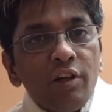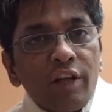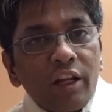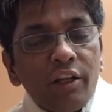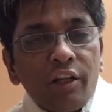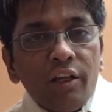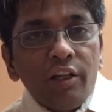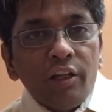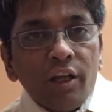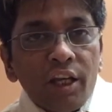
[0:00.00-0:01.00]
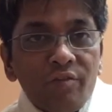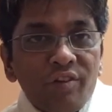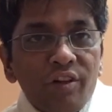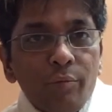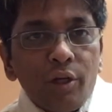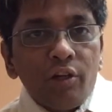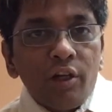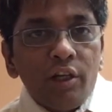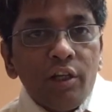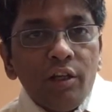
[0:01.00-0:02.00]
technically and
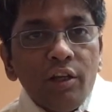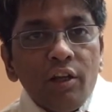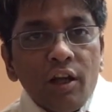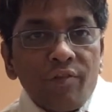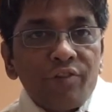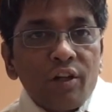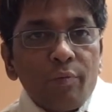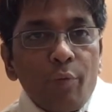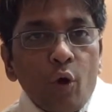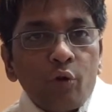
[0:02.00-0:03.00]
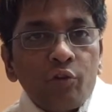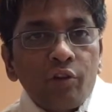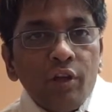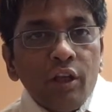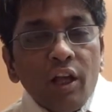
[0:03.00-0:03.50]
fundamentally, after a pause,